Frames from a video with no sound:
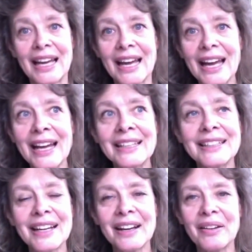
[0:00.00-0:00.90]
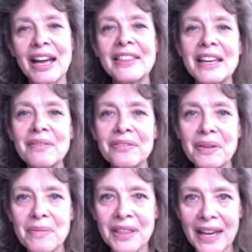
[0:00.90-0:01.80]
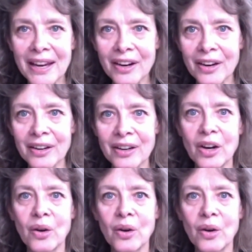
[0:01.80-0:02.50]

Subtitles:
And then from there,